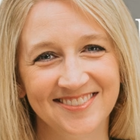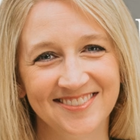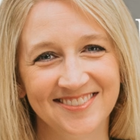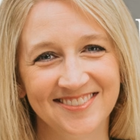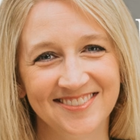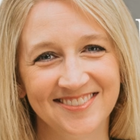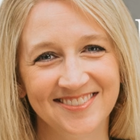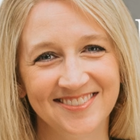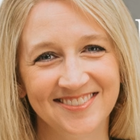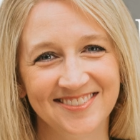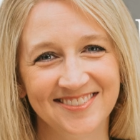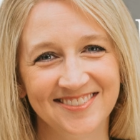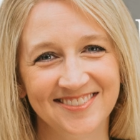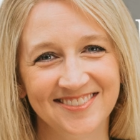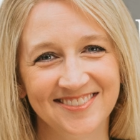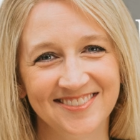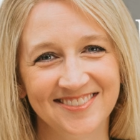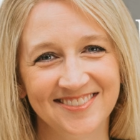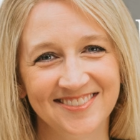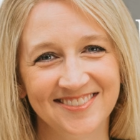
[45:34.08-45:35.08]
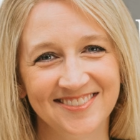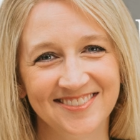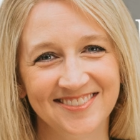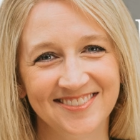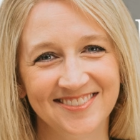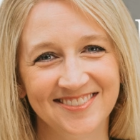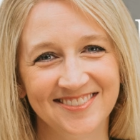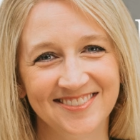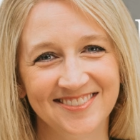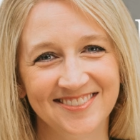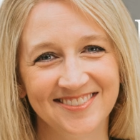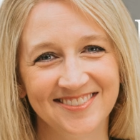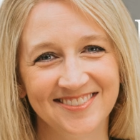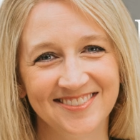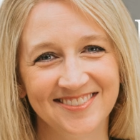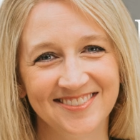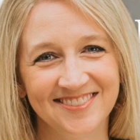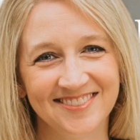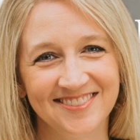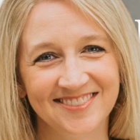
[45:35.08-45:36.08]

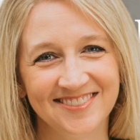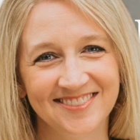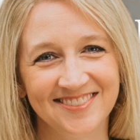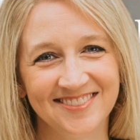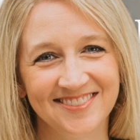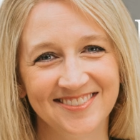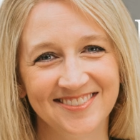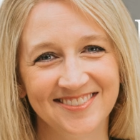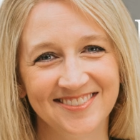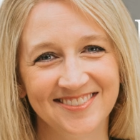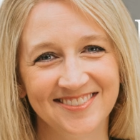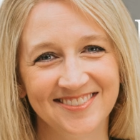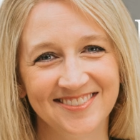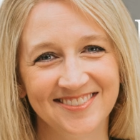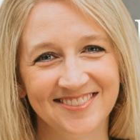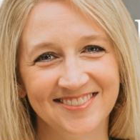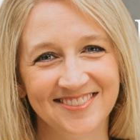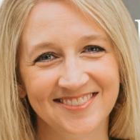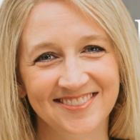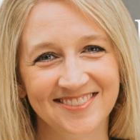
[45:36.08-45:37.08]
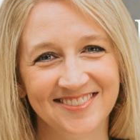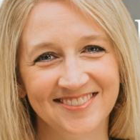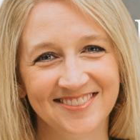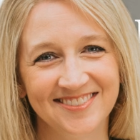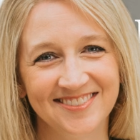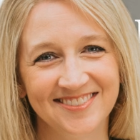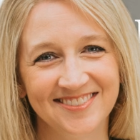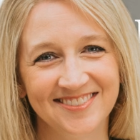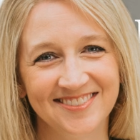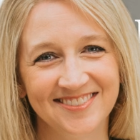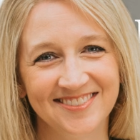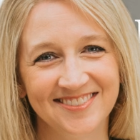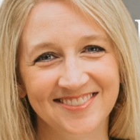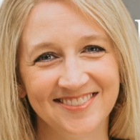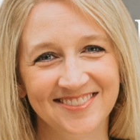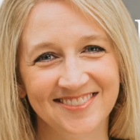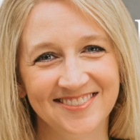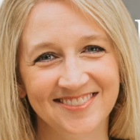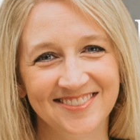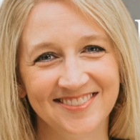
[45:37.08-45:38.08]

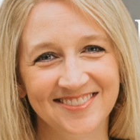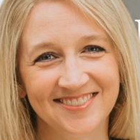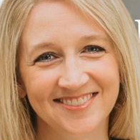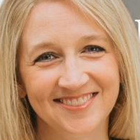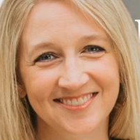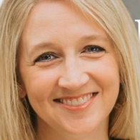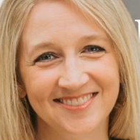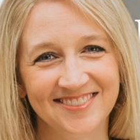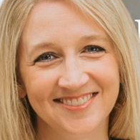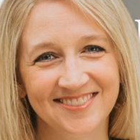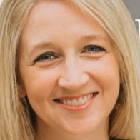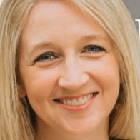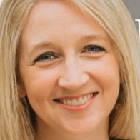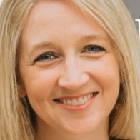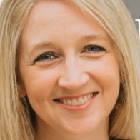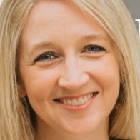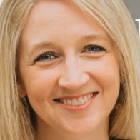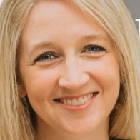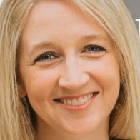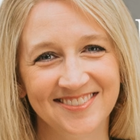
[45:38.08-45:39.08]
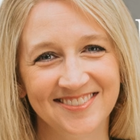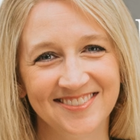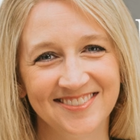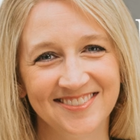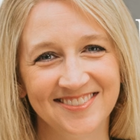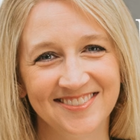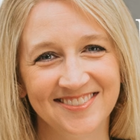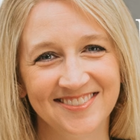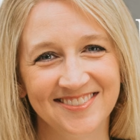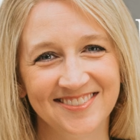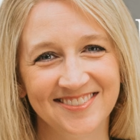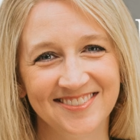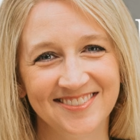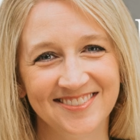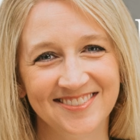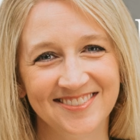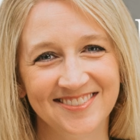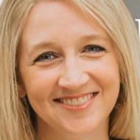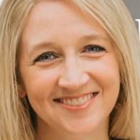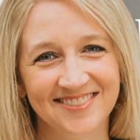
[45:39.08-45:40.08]

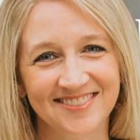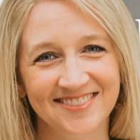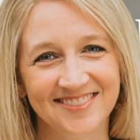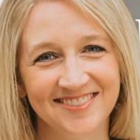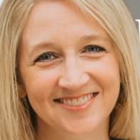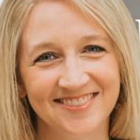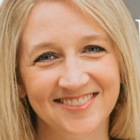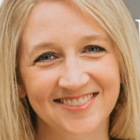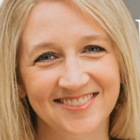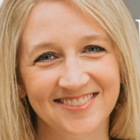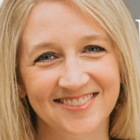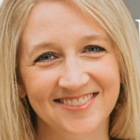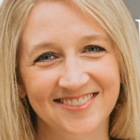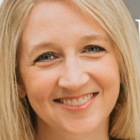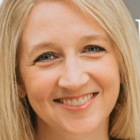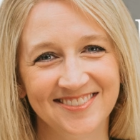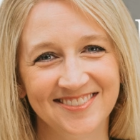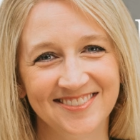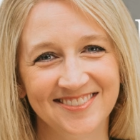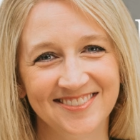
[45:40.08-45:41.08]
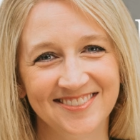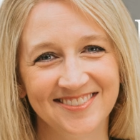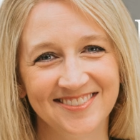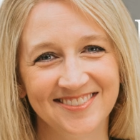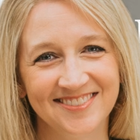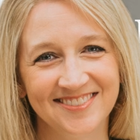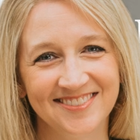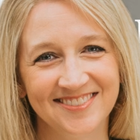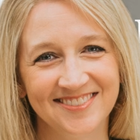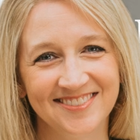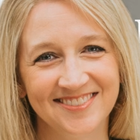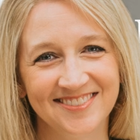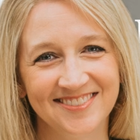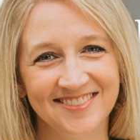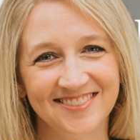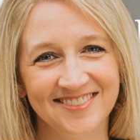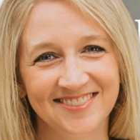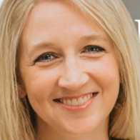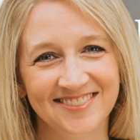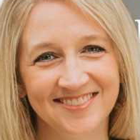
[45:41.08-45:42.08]
This is a still picture; no speech is visible.